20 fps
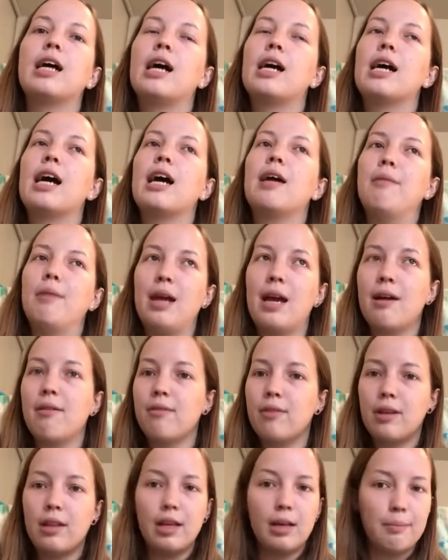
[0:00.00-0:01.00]
I had
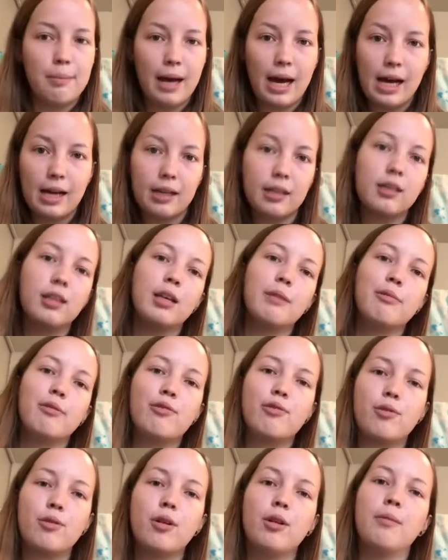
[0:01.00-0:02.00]
everything packed the night
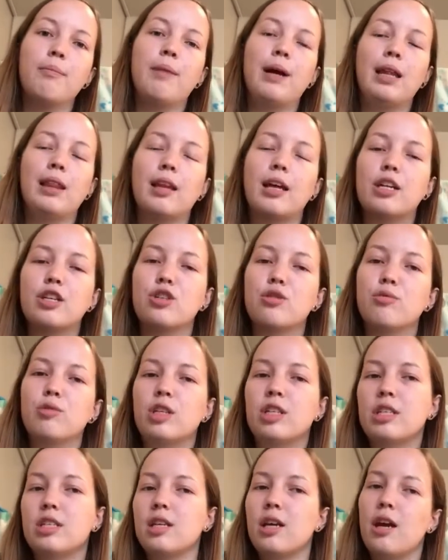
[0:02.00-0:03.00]
before. My lunch
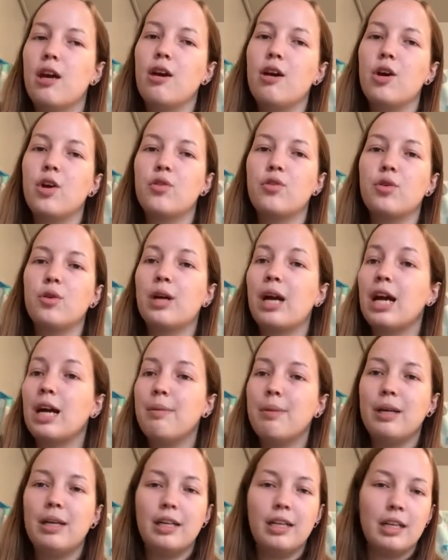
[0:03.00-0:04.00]
was food I
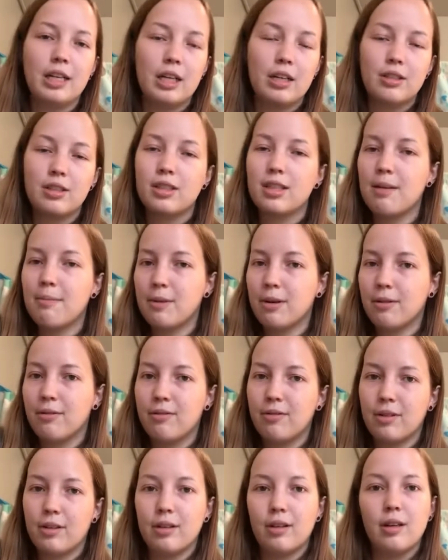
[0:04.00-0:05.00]
had been eating all summer
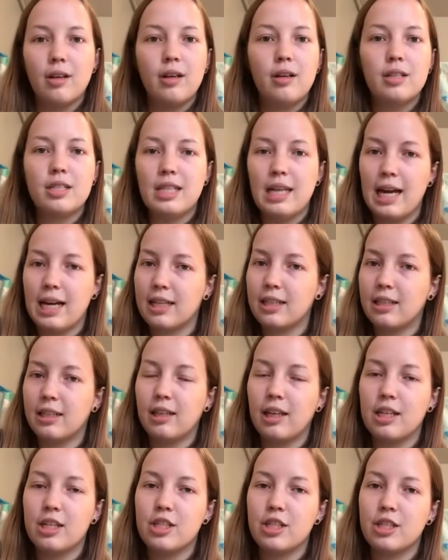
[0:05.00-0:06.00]
for snacks
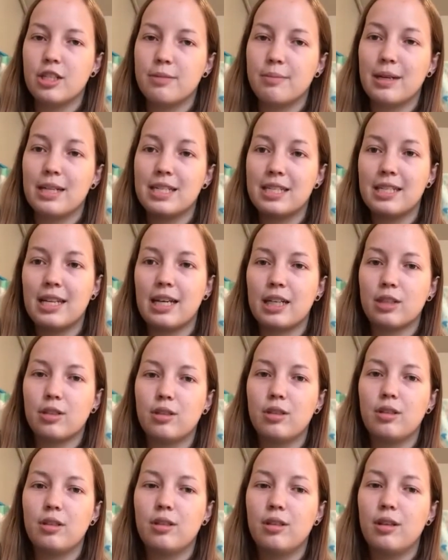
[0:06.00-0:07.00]
and lunches. My
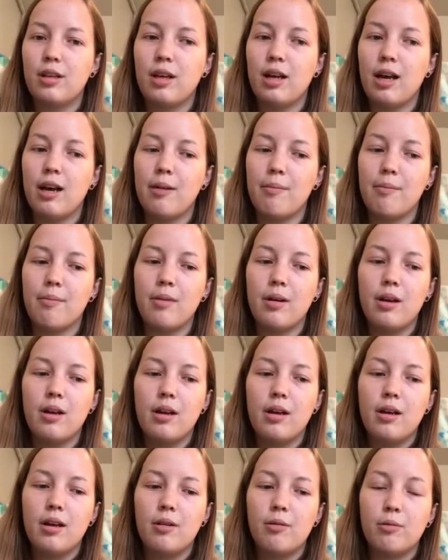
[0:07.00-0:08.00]
snacks
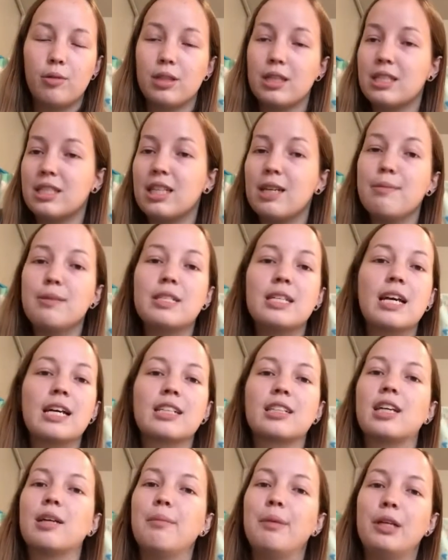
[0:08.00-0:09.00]
were the same
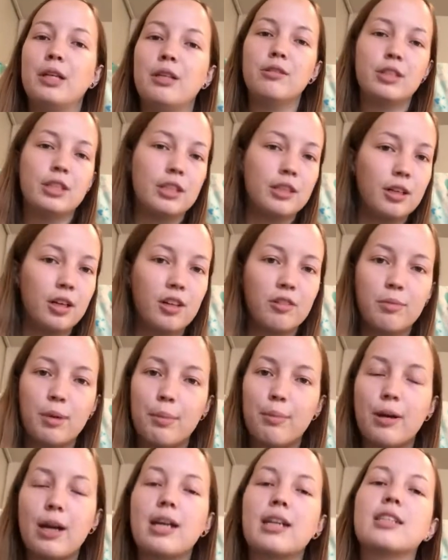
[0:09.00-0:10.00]
snacks I'd using in all of
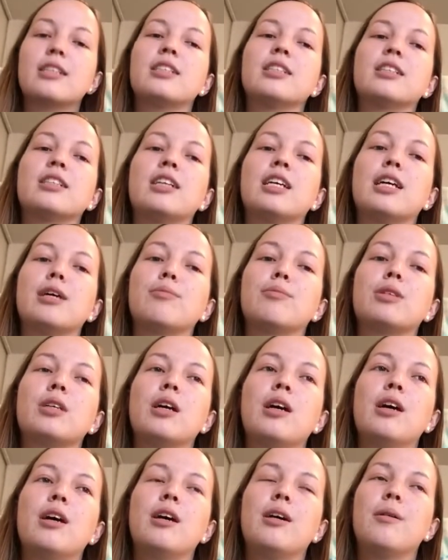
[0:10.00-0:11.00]
my practice exams.
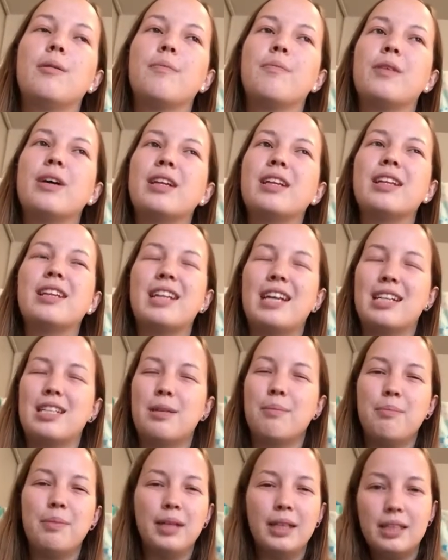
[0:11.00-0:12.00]
Not that
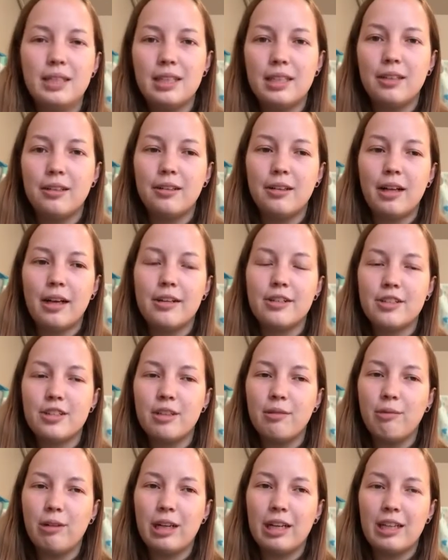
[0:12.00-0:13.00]
that's a big deal. I just
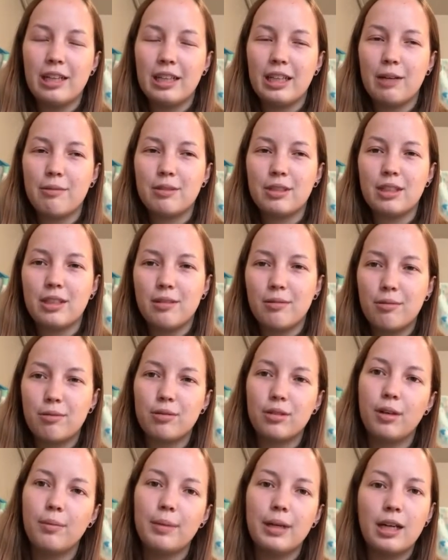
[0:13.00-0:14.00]
didn't want anything that was going to
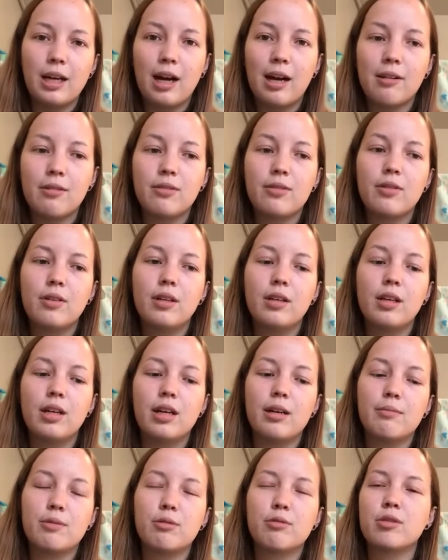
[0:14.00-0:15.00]
throw me off.
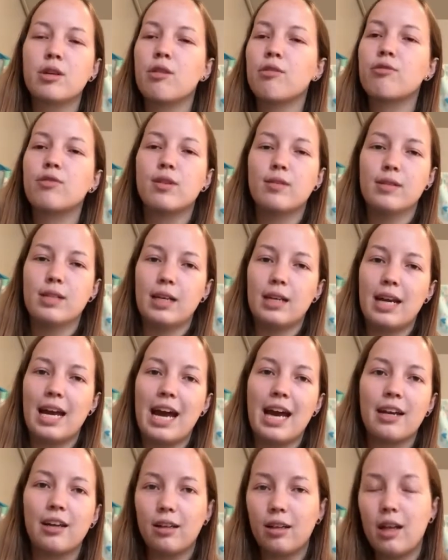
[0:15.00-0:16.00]
So it was all foods I
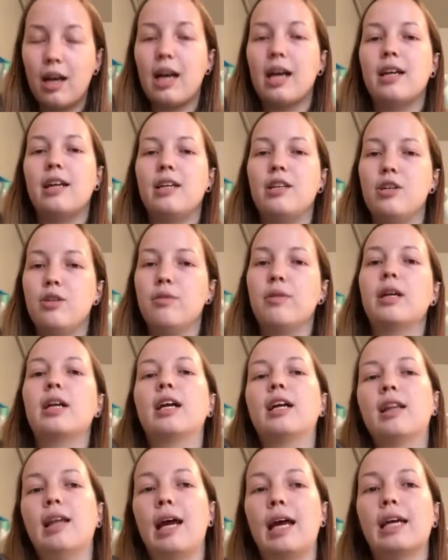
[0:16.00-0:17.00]
had a lot and knew
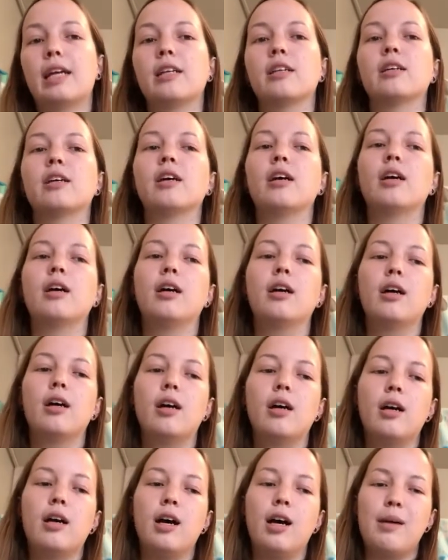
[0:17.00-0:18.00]
that I liked.
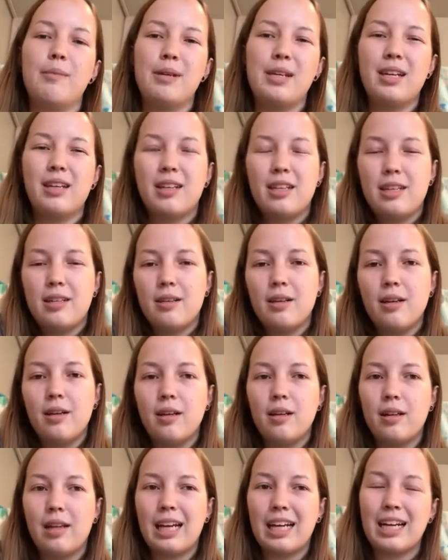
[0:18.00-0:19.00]
And nothing,
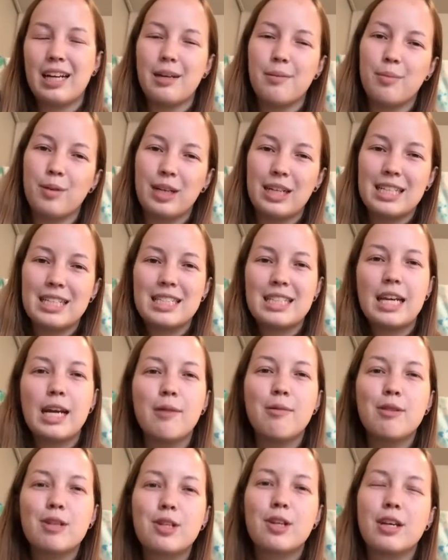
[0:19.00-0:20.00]
like I didn't bring a
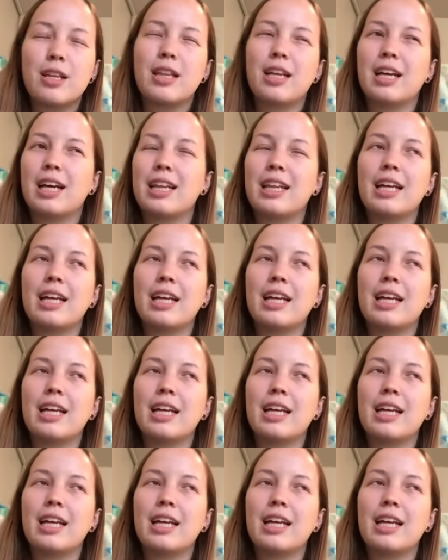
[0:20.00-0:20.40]
sandwich or anything.